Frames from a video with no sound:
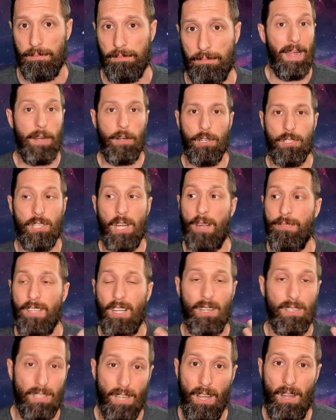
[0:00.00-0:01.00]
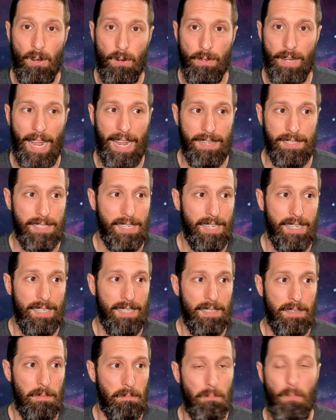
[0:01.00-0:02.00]
Microsoft alone has
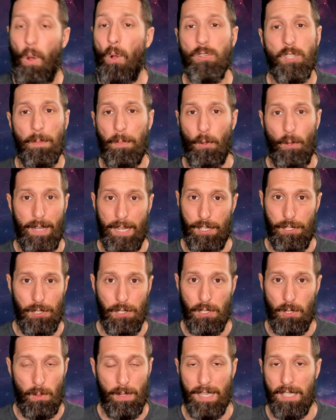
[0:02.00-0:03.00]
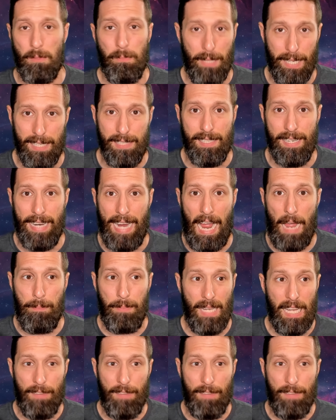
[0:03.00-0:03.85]
multiple issues with its PC app,